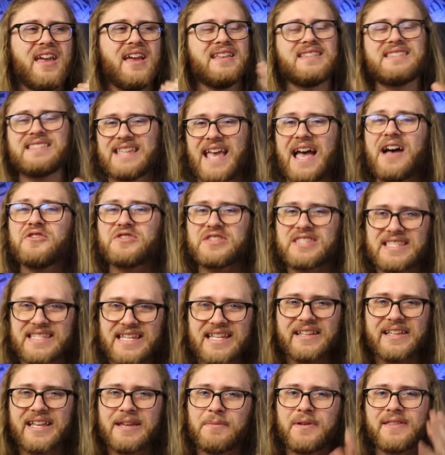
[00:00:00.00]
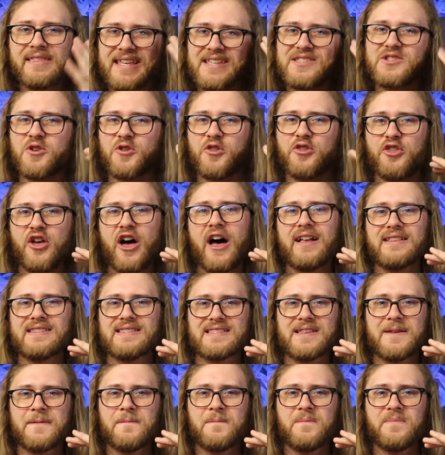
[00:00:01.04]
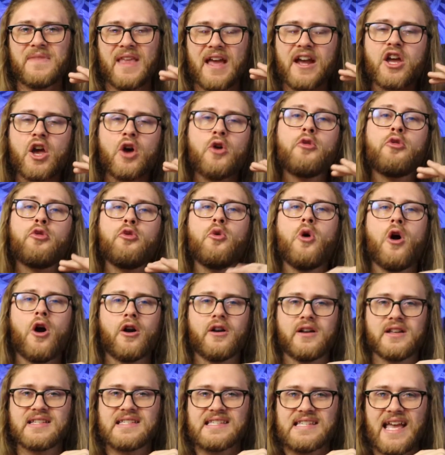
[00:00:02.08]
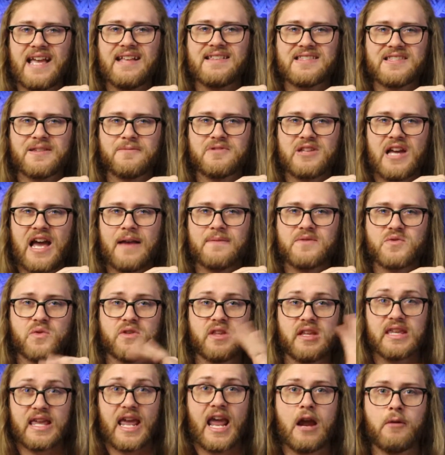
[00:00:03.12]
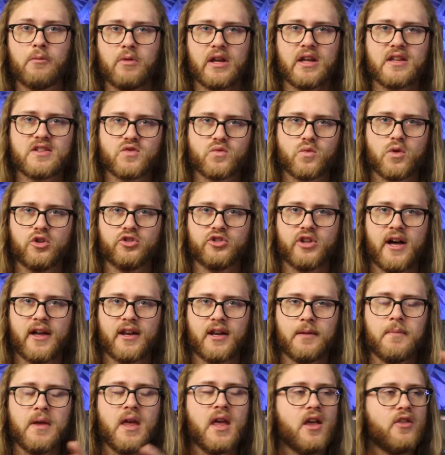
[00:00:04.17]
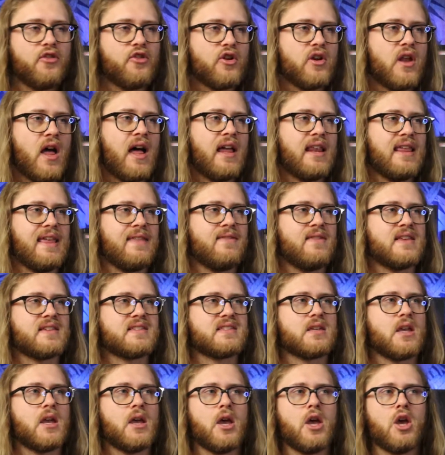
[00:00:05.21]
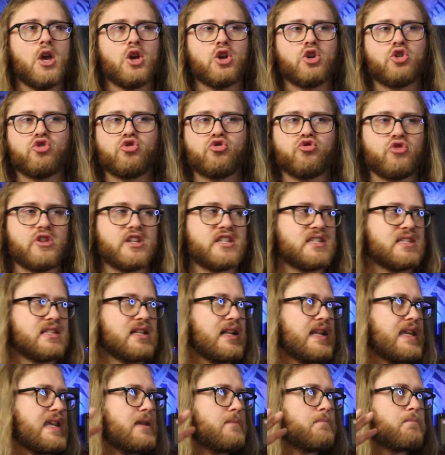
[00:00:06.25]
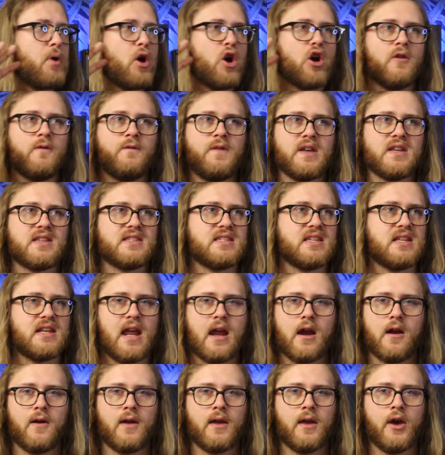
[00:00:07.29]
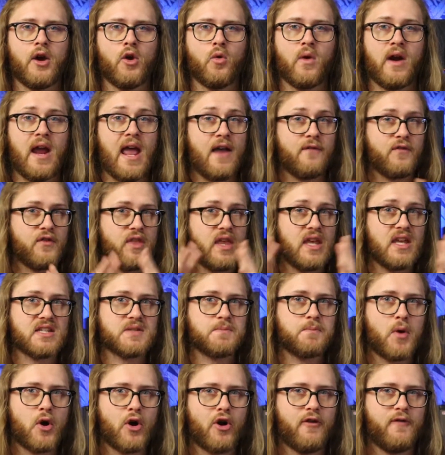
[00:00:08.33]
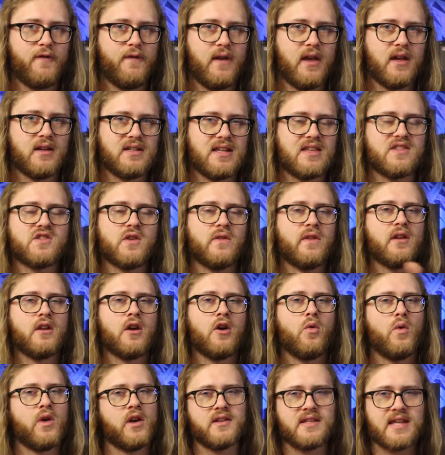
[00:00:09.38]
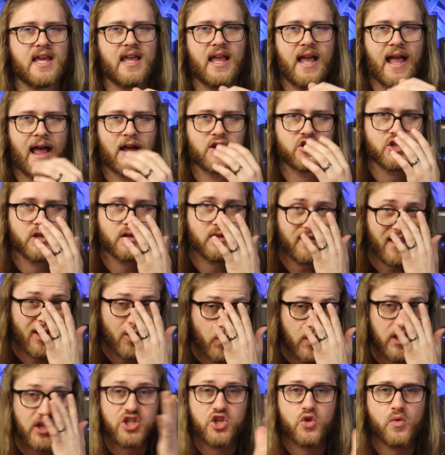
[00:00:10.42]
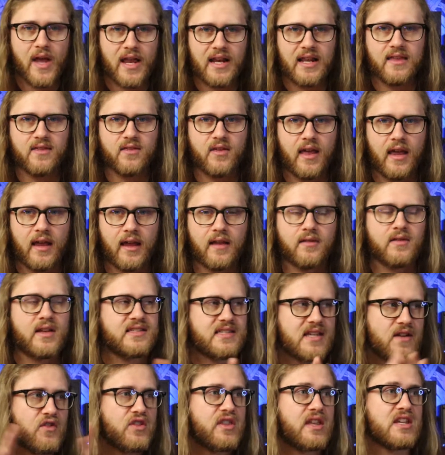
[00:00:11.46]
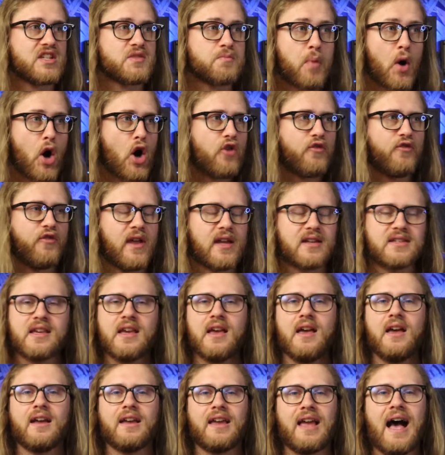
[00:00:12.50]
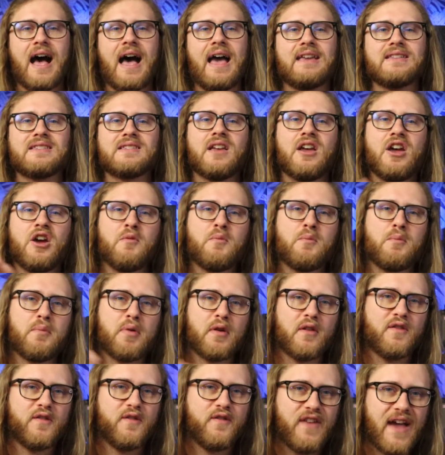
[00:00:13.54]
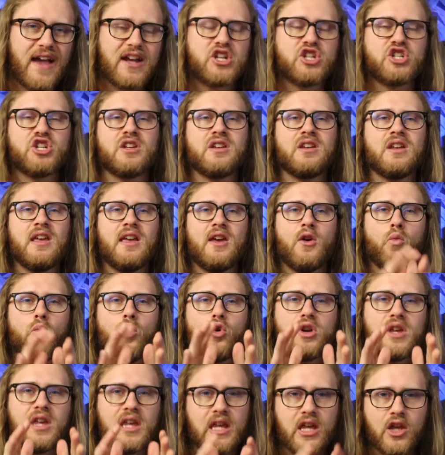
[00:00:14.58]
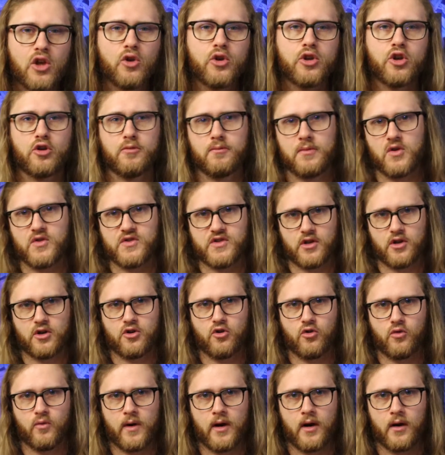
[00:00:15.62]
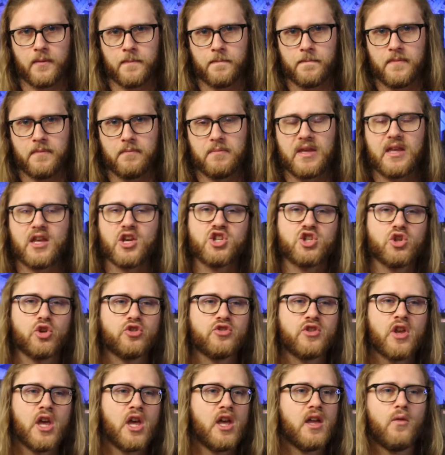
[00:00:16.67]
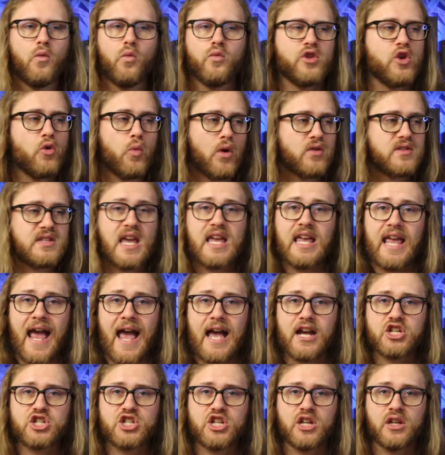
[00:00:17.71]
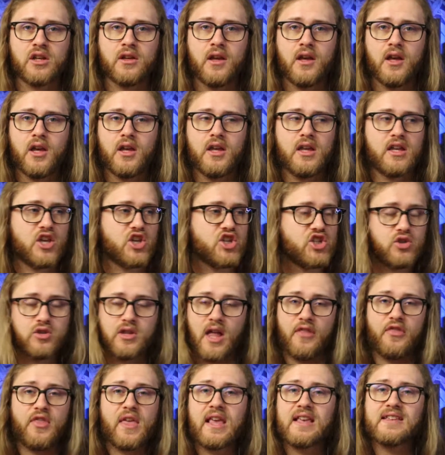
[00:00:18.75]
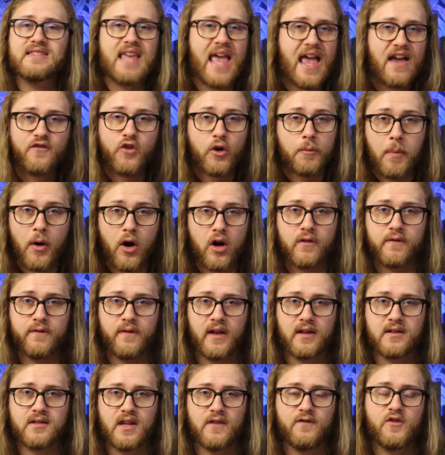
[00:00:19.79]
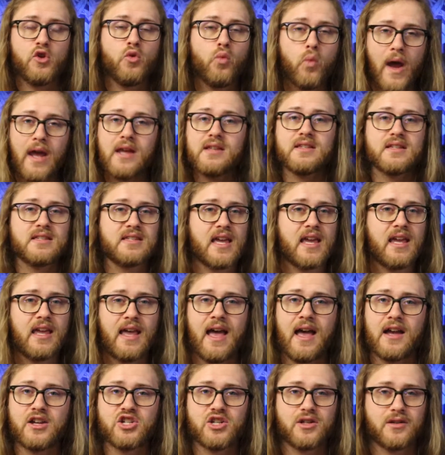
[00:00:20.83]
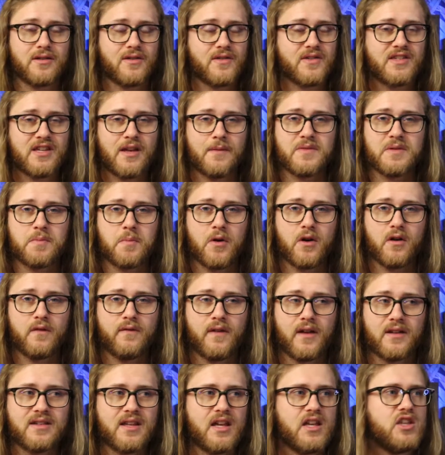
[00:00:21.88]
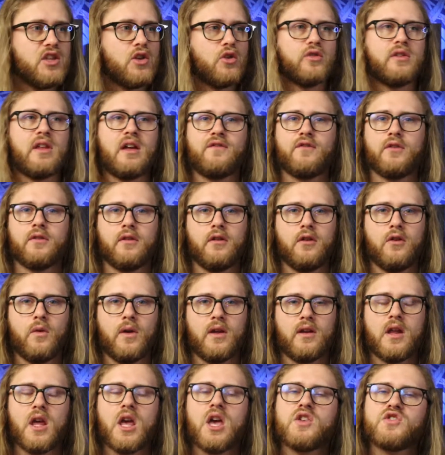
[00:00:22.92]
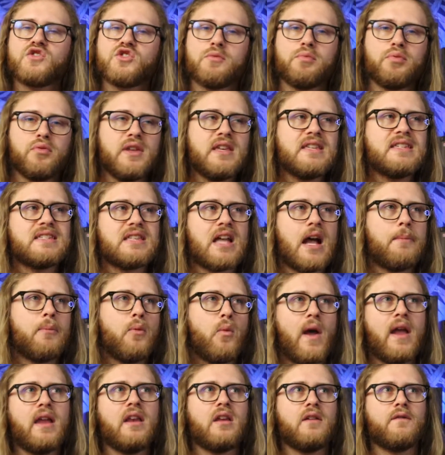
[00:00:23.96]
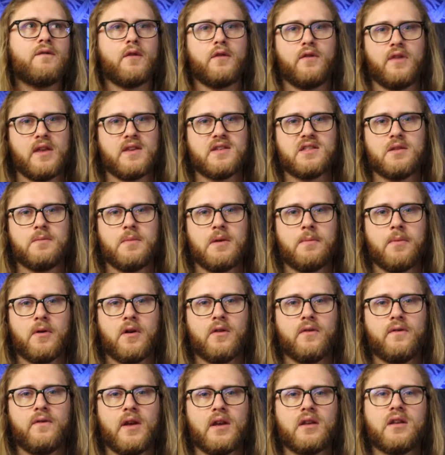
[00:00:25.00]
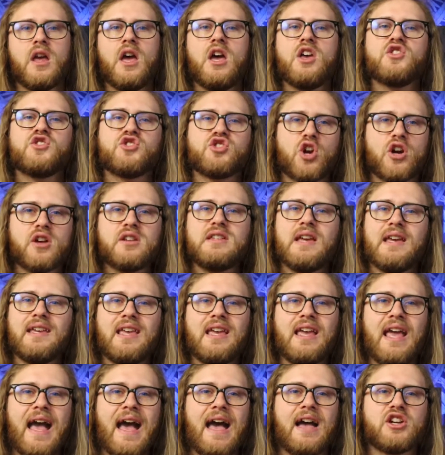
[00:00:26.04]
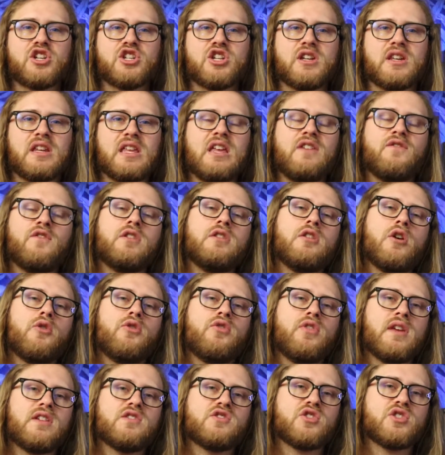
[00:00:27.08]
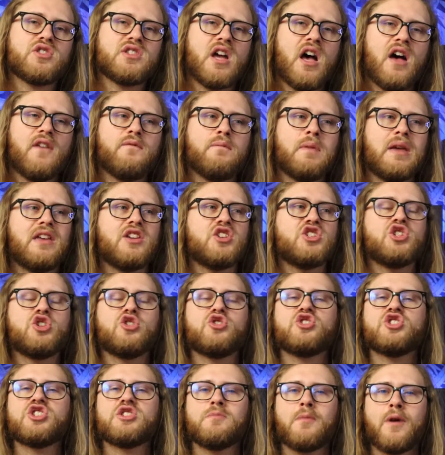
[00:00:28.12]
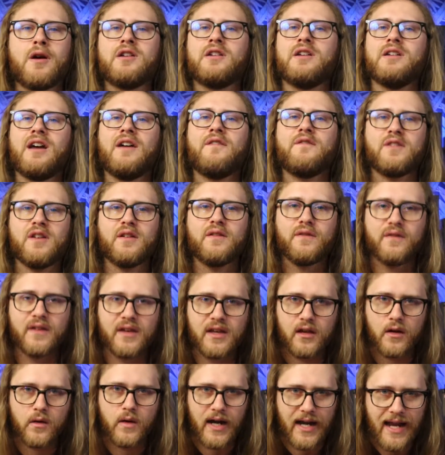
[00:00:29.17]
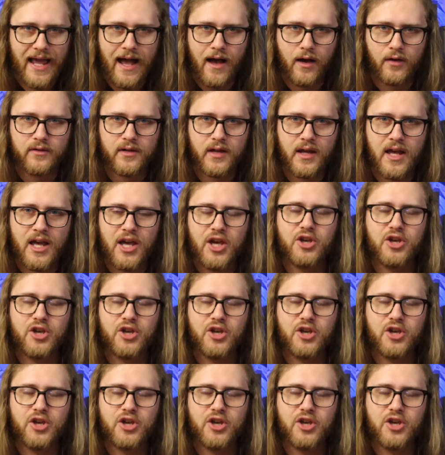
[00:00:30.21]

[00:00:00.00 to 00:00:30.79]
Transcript: it sounds silly, but these are thoughts that go through artists' heads sometimes when the camera gets rolled on them. They're not in this crystalline perfect scenario where everything is perfect, and so they don't want to take action. They don't want to do anything unless everything is perfect. Guys, perfection will kill your music career, because you'll you won't take action, because nothing is ever perfect. If you wait to take action until something's perfect, you'll never do it. So please stop waiting for things to be perfect. Start taking action even though things are tough, because you're smart enough to figure it out.